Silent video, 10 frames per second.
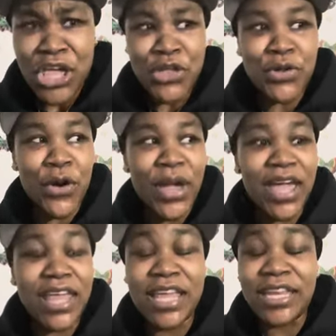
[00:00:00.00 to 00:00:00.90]
You know,
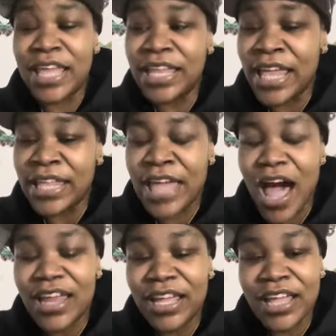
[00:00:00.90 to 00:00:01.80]
and, and, and, and
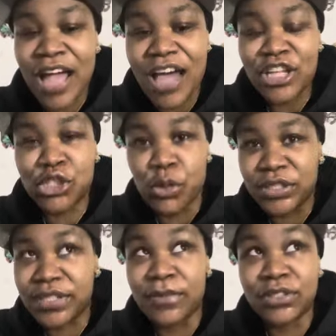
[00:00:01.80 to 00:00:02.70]
God God is
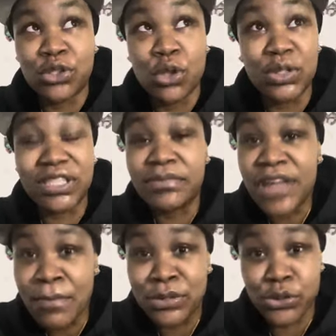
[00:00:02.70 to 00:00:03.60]
doing some doing some
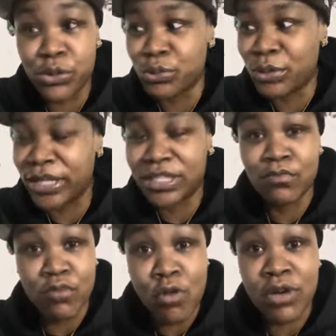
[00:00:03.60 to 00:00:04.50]
numbers on you, like
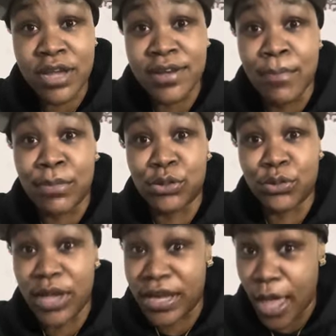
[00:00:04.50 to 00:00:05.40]
some real good numbers on
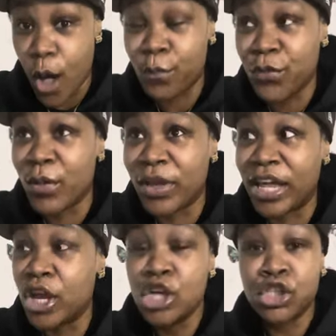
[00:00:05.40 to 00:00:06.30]
you in a healthy way,
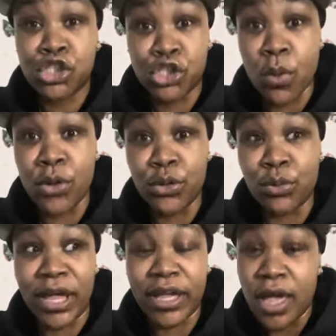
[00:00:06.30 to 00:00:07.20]
like showing
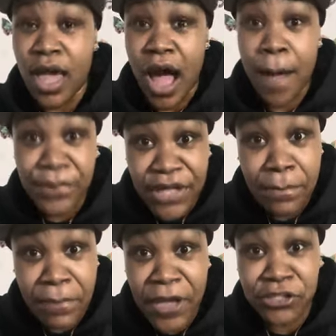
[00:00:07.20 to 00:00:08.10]
you like, I'm
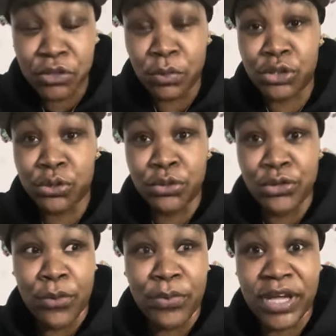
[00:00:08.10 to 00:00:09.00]
being patient with you, you
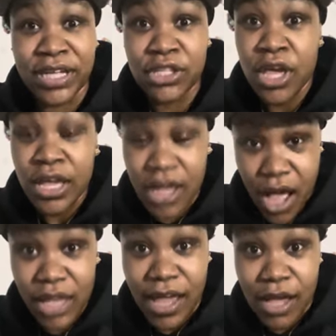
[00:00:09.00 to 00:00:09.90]
know, because
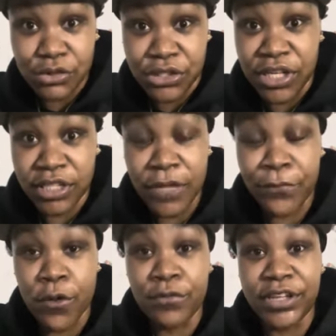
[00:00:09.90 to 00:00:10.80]
God allowed you to see another day
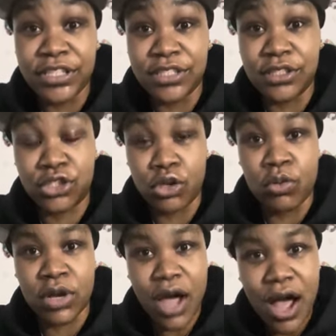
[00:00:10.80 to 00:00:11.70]
for a reason.
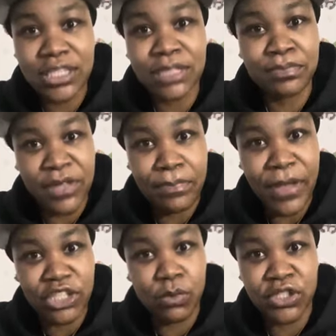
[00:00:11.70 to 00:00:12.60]
So God's being
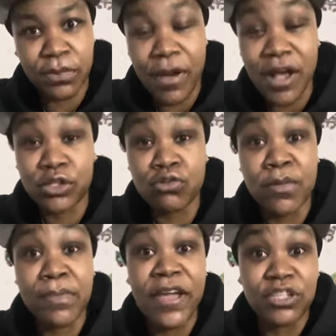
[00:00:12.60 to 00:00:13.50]
patient with your process. You can
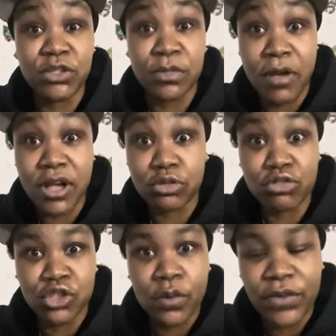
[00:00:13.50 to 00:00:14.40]
be patient with your process. You
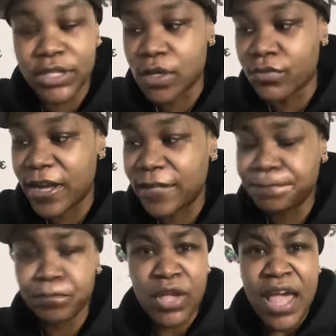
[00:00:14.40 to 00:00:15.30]
can show for yourself, right?
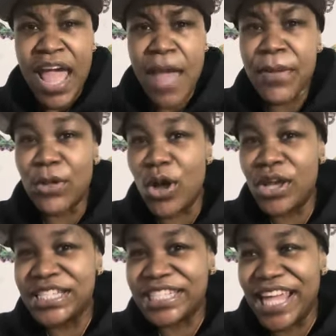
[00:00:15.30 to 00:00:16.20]
And people don't
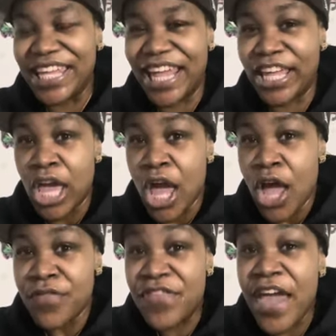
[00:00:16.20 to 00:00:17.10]
understand, like,
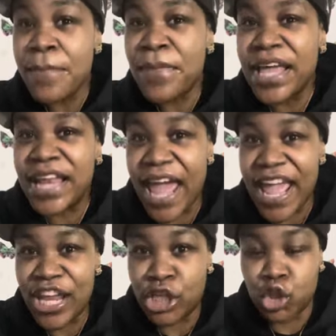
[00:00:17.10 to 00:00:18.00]
they being a
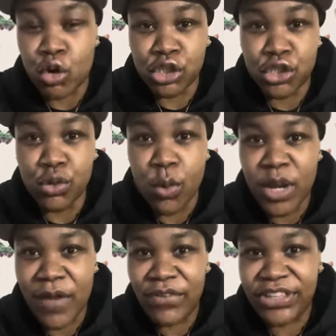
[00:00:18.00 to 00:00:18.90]
hater towards you or
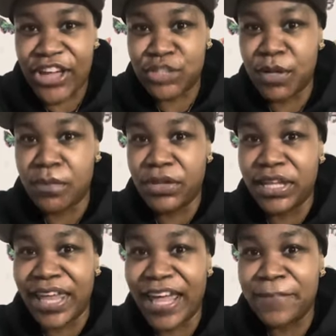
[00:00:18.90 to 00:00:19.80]
whatever the case may
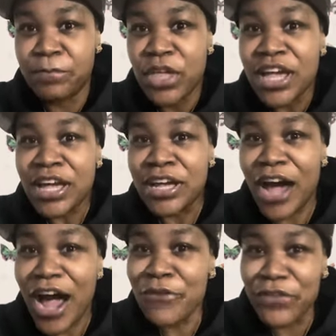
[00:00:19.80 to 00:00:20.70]
be. Like,
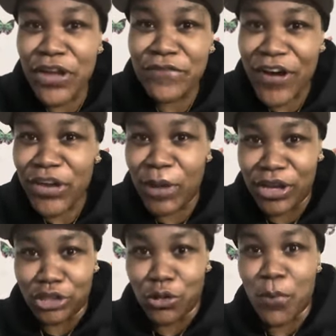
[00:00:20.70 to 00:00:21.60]
God
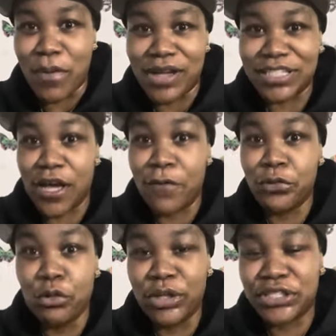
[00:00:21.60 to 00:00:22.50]
reevaluating the thought process
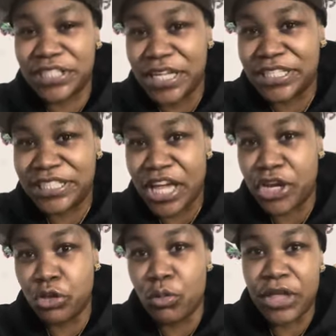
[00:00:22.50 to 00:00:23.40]
of you and, and saying
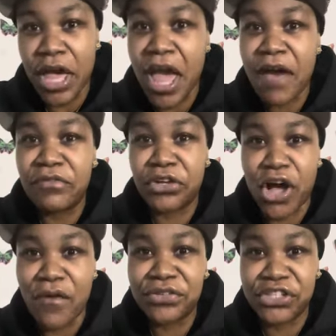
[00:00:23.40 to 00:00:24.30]
to you and y'all having a
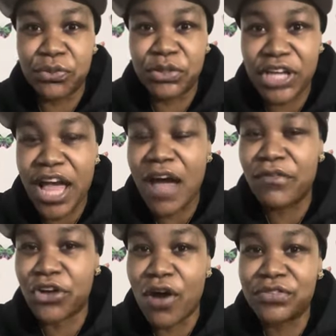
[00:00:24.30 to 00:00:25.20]
conversation with y'all
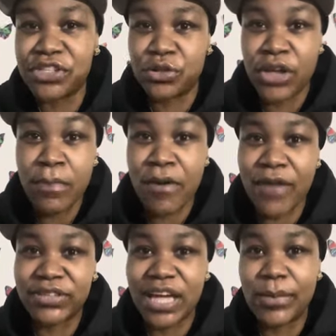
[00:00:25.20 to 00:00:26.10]
having a conversation in y'all
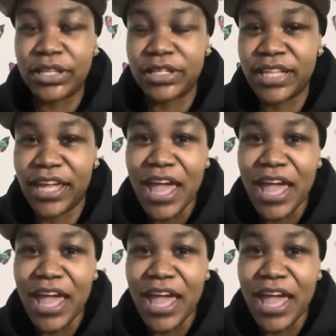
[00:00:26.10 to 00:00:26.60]
private time at the end of the day.